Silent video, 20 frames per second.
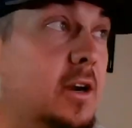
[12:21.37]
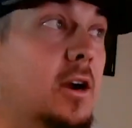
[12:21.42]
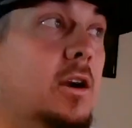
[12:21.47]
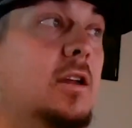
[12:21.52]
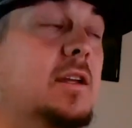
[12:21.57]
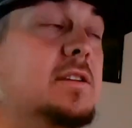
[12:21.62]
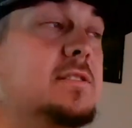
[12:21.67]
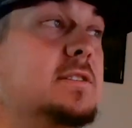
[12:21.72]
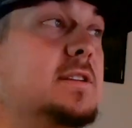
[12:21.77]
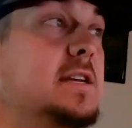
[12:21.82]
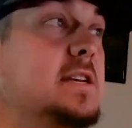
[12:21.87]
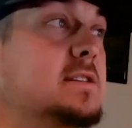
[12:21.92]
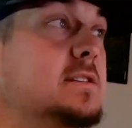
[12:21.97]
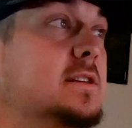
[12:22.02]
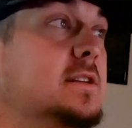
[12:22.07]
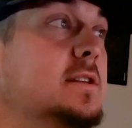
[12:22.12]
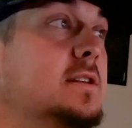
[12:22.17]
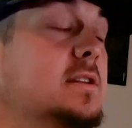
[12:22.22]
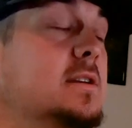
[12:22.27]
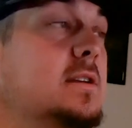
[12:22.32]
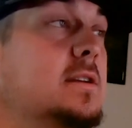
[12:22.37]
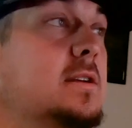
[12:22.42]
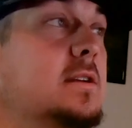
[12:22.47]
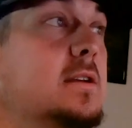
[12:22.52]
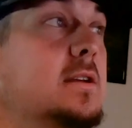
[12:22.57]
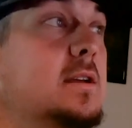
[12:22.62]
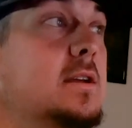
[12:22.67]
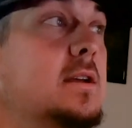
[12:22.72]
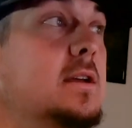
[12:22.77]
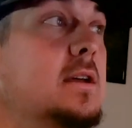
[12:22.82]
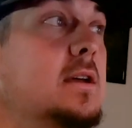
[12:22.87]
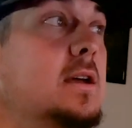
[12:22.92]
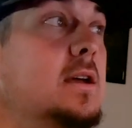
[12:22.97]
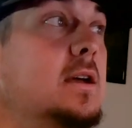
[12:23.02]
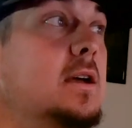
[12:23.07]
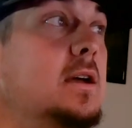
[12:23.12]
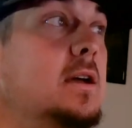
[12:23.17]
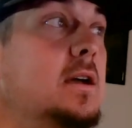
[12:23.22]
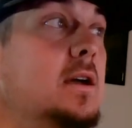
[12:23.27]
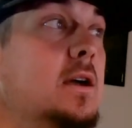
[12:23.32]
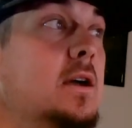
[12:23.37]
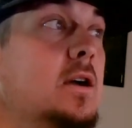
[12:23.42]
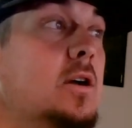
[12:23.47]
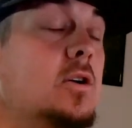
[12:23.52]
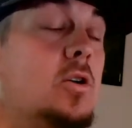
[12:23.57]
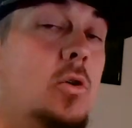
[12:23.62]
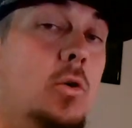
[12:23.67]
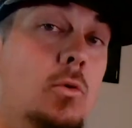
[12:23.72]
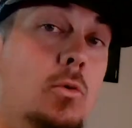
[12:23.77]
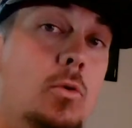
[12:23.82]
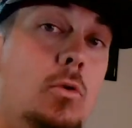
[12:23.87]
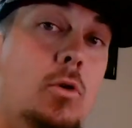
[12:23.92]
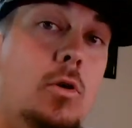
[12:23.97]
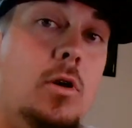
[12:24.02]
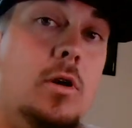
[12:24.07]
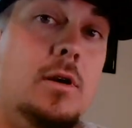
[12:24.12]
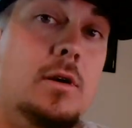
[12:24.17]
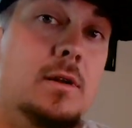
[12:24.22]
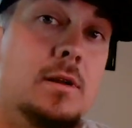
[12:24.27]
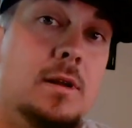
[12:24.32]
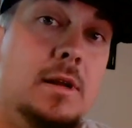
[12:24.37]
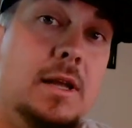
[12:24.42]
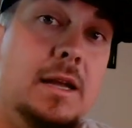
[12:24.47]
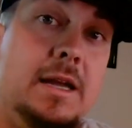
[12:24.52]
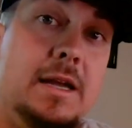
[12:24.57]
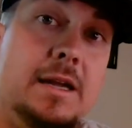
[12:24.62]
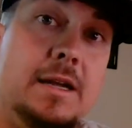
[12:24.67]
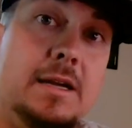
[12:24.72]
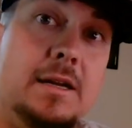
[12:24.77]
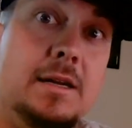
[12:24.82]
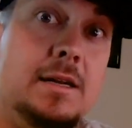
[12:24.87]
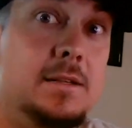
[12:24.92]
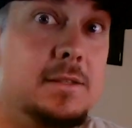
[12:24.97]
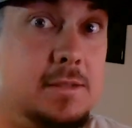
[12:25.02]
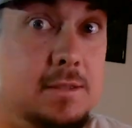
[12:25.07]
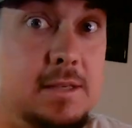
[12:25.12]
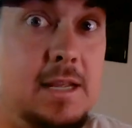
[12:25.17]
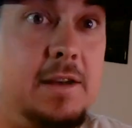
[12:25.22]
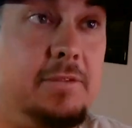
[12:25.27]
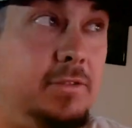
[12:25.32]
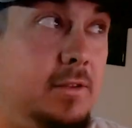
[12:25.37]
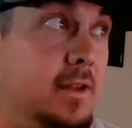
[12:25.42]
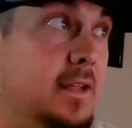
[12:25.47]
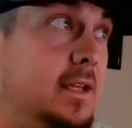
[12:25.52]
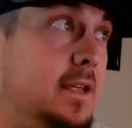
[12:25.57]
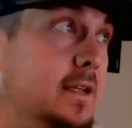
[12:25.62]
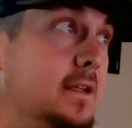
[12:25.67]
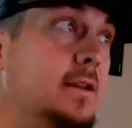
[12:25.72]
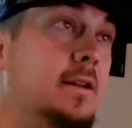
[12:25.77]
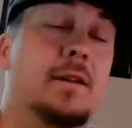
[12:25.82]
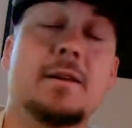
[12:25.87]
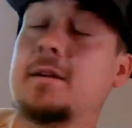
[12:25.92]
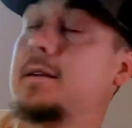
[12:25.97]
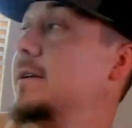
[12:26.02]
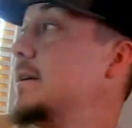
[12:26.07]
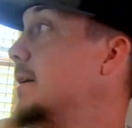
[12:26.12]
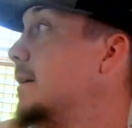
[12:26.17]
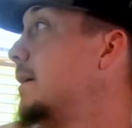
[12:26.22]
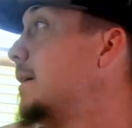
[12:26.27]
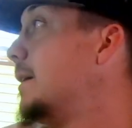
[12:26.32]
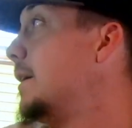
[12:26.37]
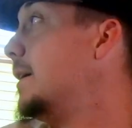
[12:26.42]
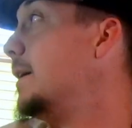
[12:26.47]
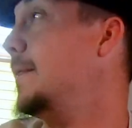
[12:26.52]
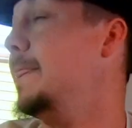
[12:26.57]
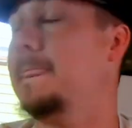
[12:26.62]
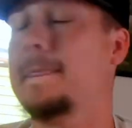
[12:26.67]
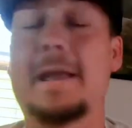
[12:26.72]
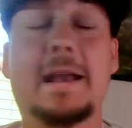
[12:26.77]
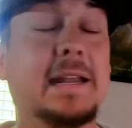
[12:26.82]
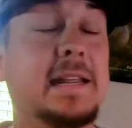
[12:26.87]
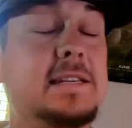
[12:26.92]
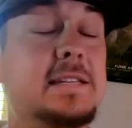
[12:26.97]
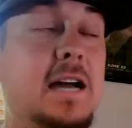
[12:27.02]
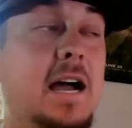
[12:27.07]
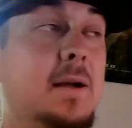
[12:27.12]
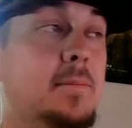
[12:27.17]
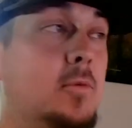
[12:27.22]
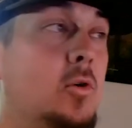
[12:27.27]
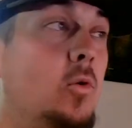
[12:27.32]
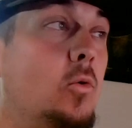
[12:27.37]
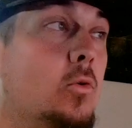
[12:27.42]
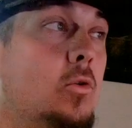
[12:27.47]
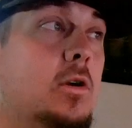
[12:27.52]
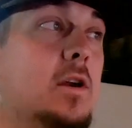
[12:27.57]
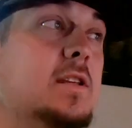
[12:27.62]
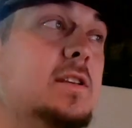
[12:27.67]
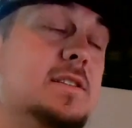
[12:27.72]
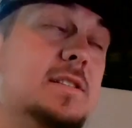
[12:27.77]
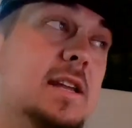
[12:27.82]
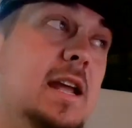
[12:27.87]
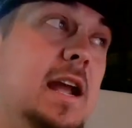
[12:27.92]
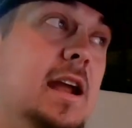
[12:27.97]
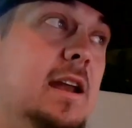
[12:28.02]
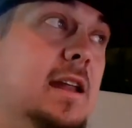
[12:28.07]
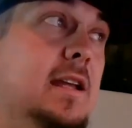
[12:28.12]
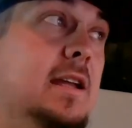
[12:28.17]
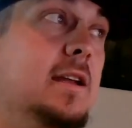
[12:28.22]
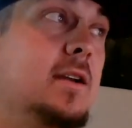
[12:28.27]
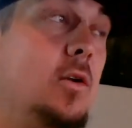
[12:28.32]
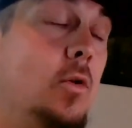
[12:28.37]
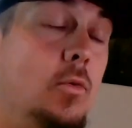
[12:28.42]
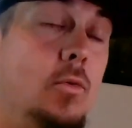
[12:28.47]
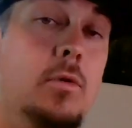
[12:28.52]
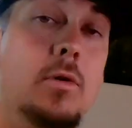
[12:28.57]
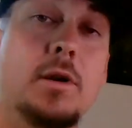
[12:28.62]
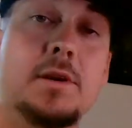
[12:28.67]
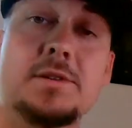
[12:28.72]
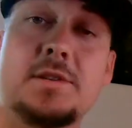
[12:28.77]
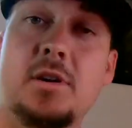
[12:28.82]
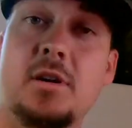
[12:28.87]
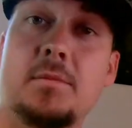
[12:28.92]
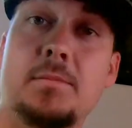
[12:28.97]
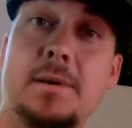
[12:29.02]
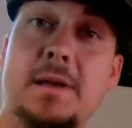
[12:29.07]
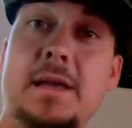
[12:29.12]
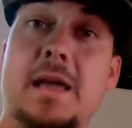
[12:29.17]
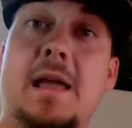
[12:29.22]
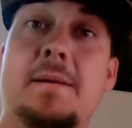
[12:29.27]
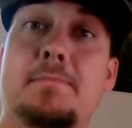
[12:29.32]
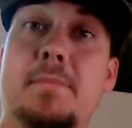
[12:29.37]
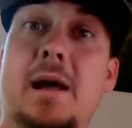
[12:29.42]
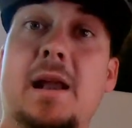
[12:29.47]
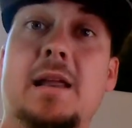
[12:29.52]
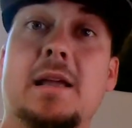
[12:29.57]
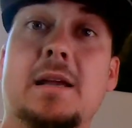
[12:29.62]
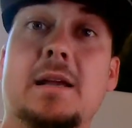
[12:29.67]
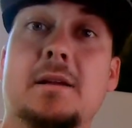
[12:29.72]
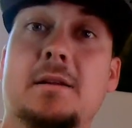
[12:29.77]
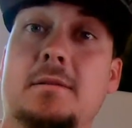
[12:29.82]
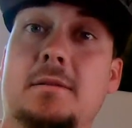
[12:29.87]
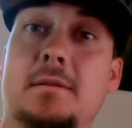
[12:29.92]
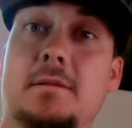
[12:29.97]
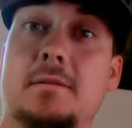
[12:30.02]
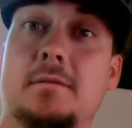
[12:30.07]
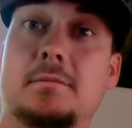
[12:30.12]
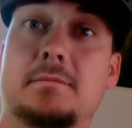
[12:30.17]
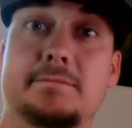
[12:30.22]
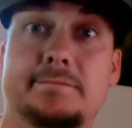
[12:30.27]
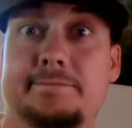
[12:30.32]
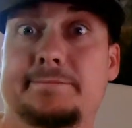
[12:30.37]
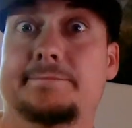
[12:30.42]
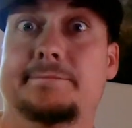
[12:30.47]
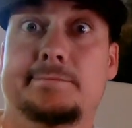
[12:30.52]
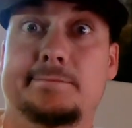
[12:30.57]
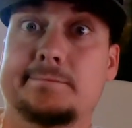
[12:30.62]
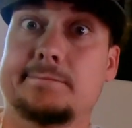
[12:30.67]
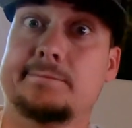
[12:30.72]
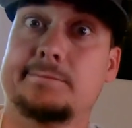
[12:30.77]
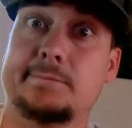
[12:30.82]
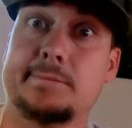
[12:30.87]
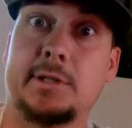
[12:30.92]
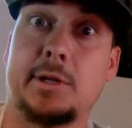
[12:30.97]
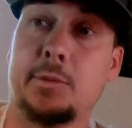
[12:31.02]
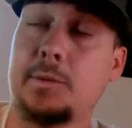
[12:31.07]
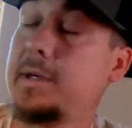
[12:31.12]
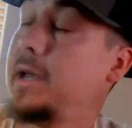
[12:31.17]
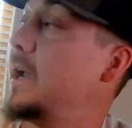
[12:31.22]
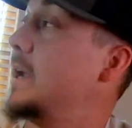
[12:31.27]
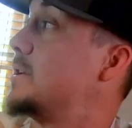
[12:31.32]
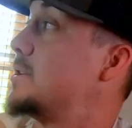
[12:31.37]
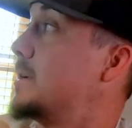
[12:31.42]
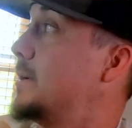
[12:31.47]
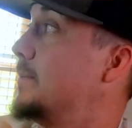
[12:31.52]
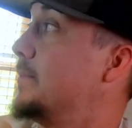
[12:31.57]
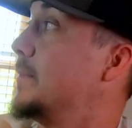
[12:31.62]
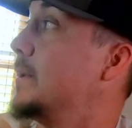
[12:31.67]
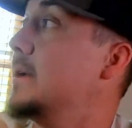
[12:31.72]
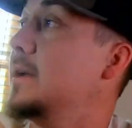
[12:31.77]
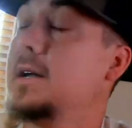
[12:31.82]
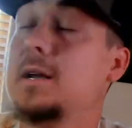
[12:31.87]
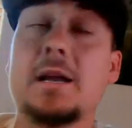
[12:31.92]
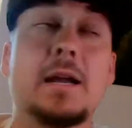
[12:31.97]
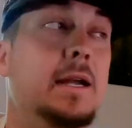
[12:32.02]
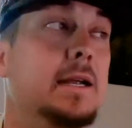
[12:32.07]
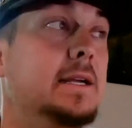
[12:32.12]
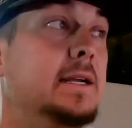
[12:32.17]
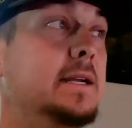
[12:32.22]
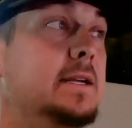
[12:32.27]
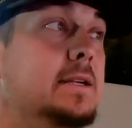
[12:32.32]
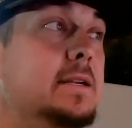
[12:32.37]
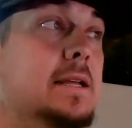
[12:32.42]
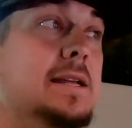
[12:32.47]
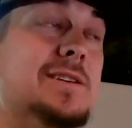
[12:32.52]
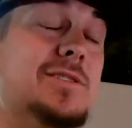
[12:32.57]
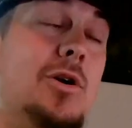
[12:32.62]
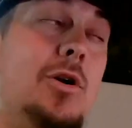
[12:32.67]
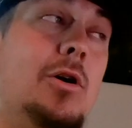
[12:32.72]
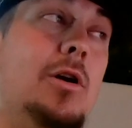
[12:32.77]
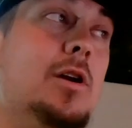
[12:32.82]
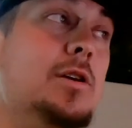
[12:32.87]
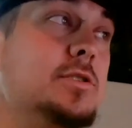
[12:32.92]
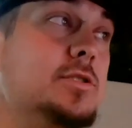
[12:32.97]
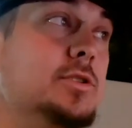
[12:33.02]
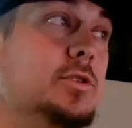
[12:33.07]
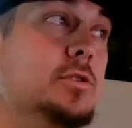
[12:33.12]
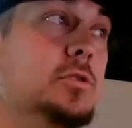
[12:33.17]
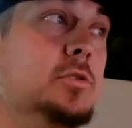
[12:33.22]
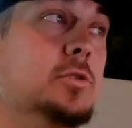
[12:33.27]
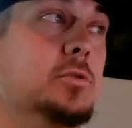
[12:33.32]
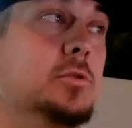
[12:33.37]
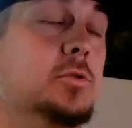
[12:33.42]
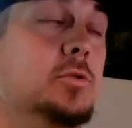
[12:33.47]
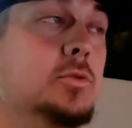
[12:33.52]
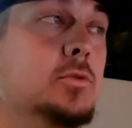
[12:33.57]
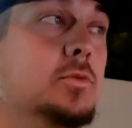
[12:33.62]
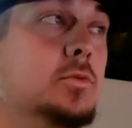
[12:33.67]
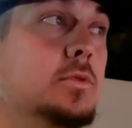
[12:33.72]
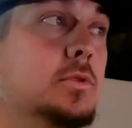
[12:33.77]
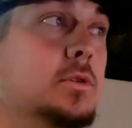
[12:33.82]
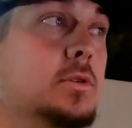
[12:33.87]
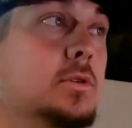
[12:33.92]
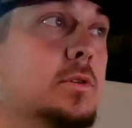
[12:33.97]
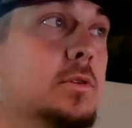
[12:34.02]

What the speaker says: early season, corn is definitely... Anytime corn is standing, corn is going to be a bedding location. And it's hard to,